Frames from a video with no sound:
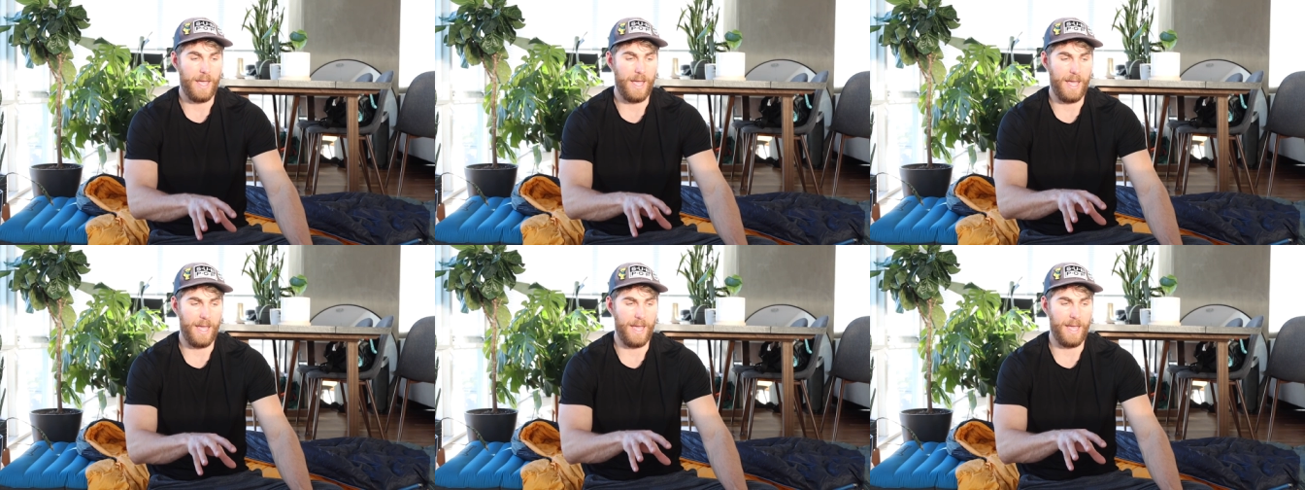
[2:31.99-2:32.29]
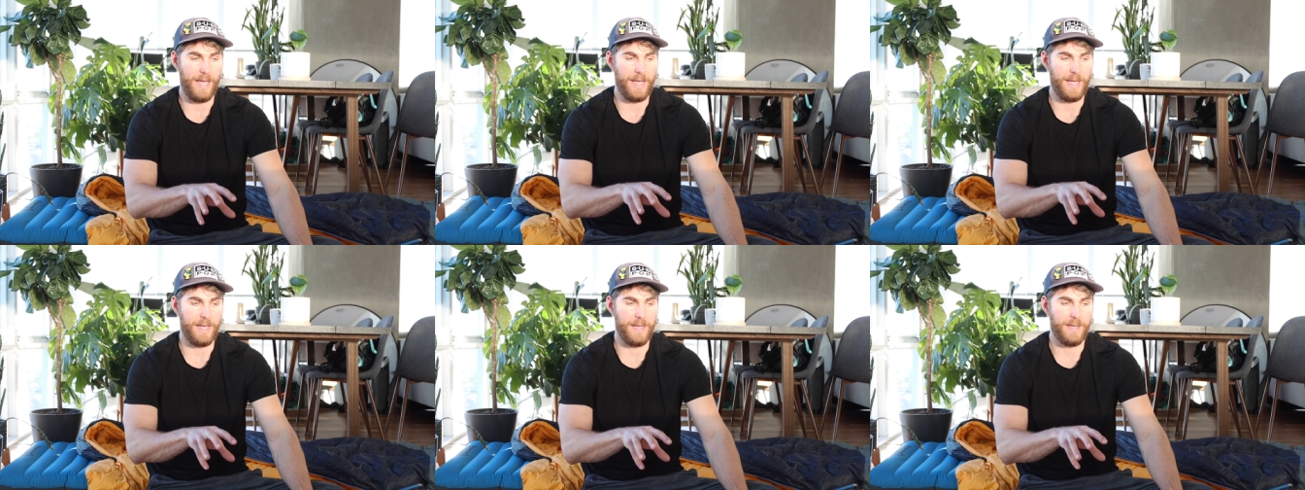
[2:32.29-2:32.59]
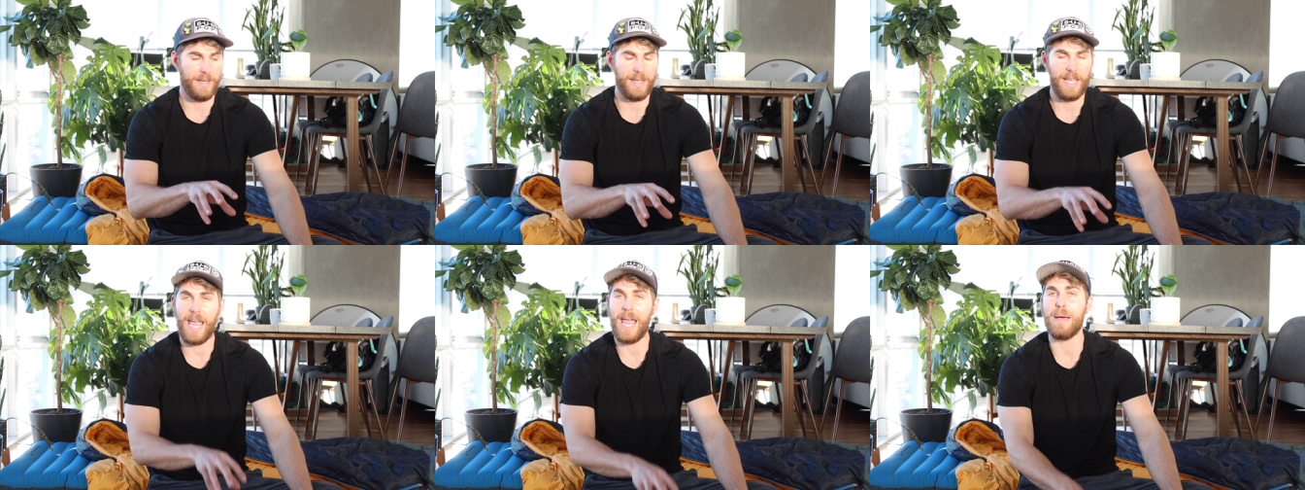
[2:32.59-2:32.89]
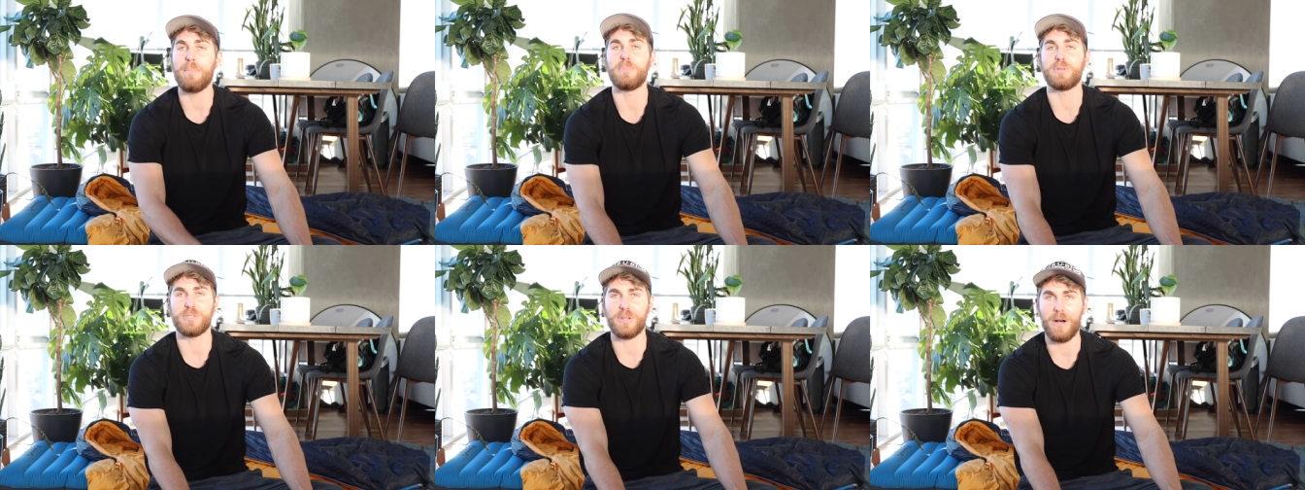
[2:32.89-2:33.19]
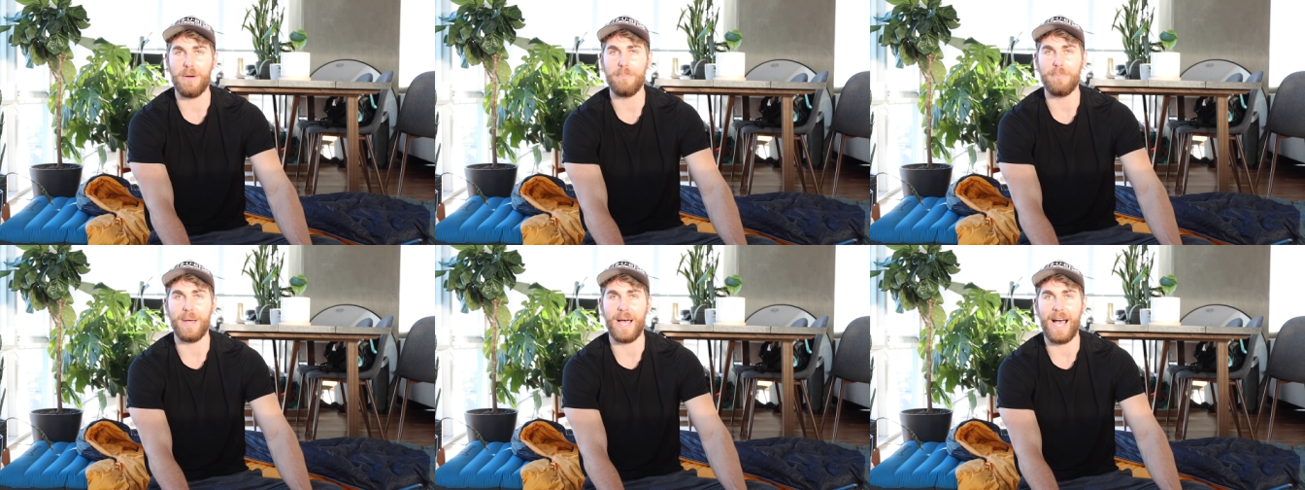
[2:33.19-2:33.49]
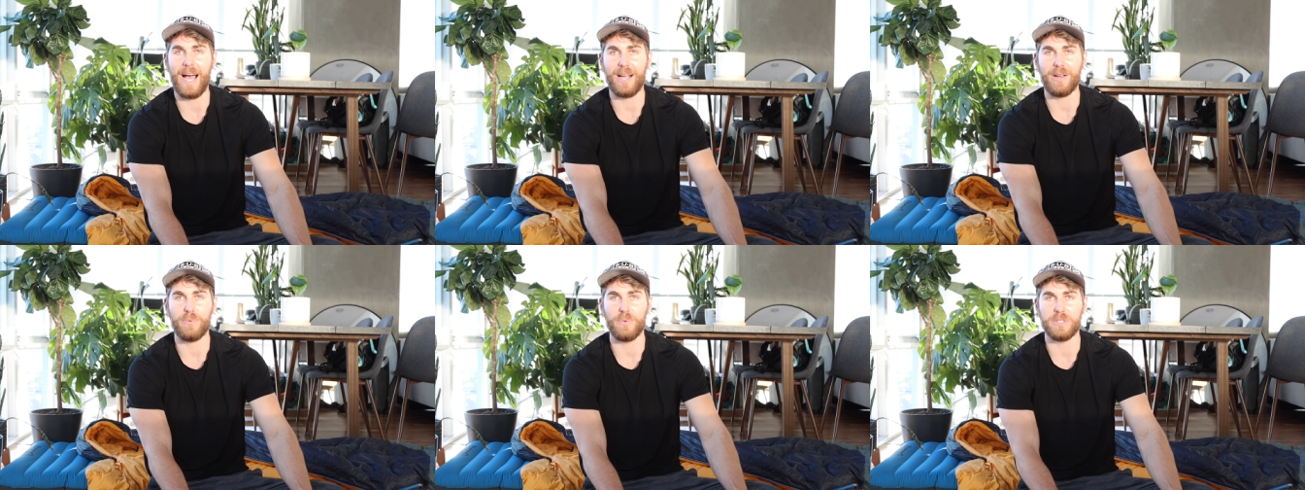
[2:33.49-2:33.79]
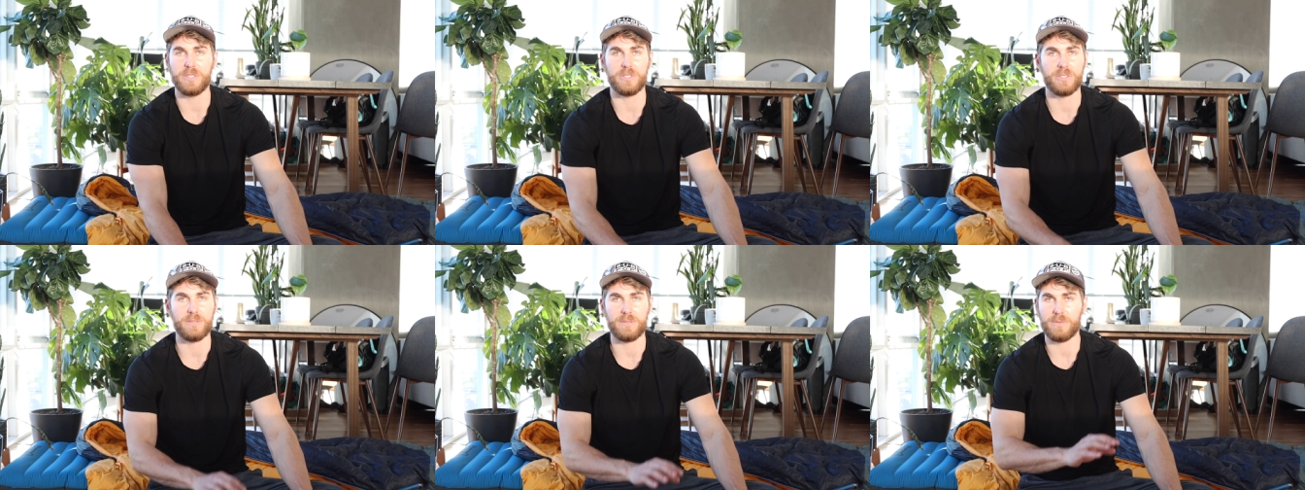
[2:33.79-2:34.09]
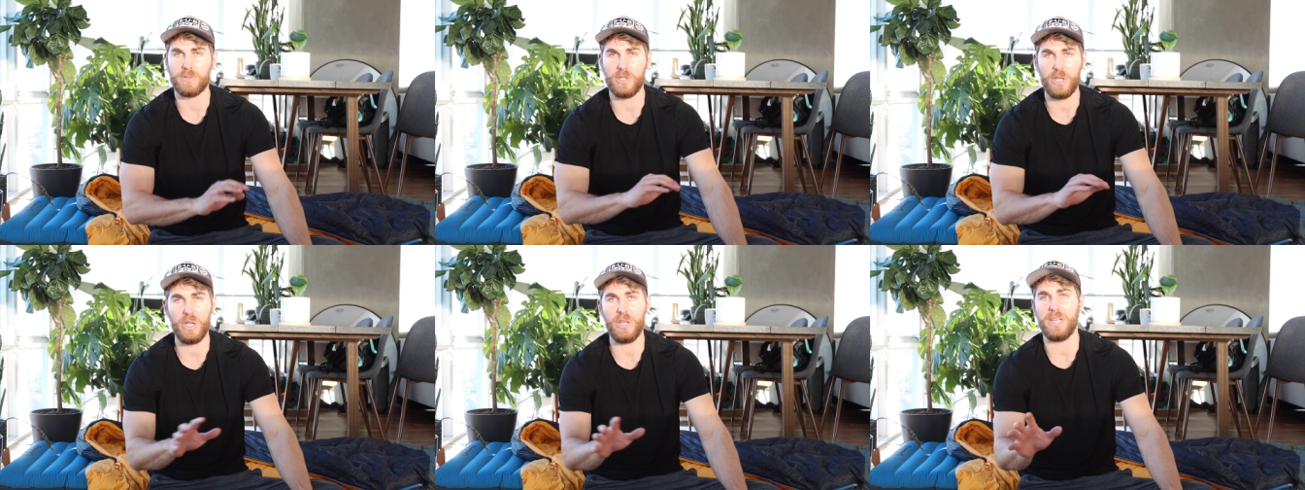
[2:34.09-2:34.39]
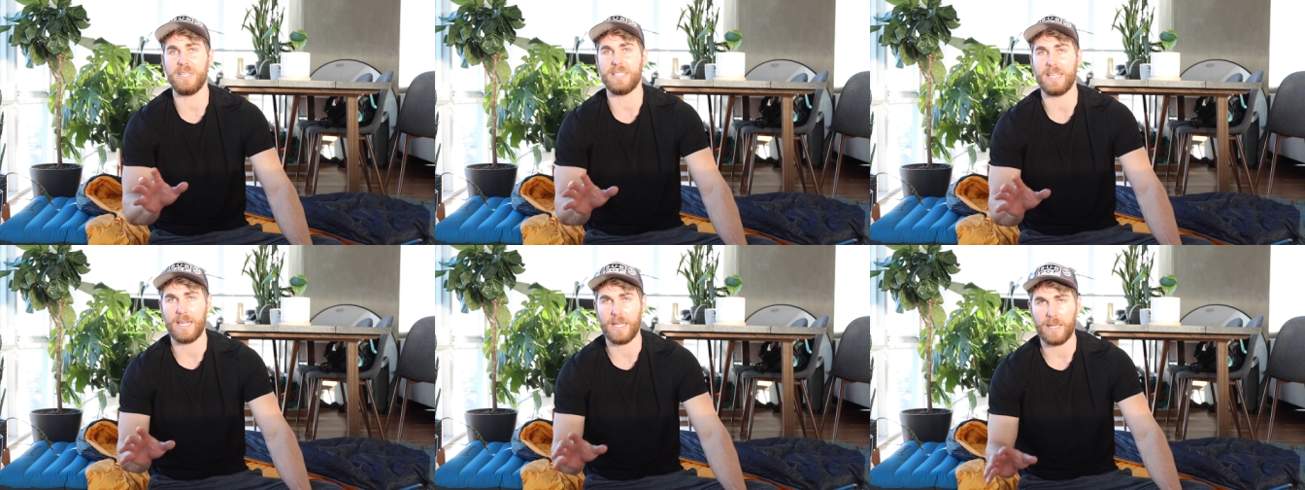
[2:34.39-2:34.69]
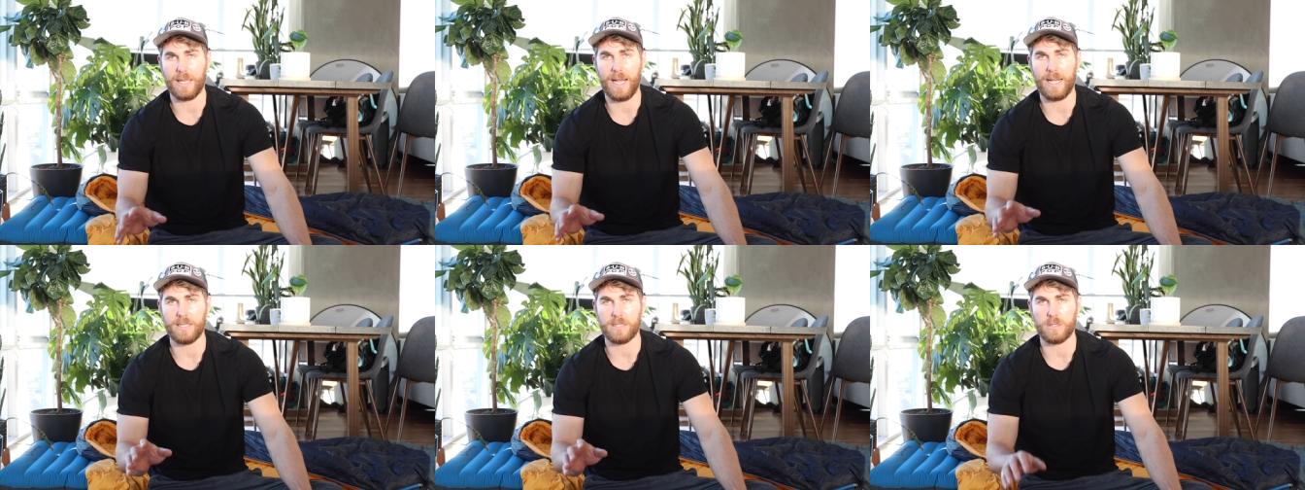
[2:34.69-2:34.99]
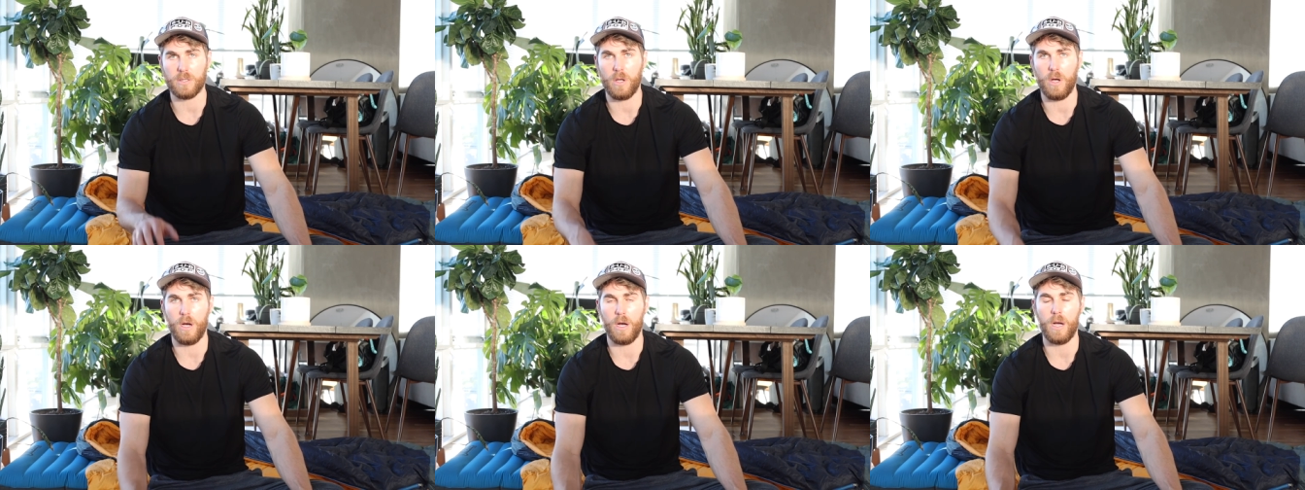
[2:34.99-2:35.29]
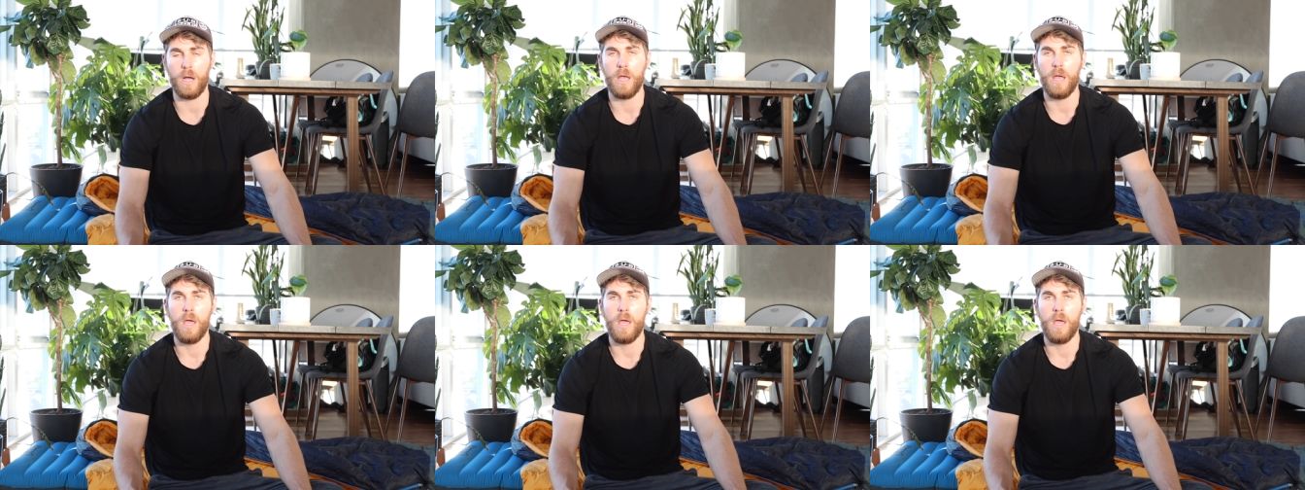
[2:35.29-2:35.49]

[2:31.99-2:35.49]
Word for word: a Amazon bag, which clearly didn't last long.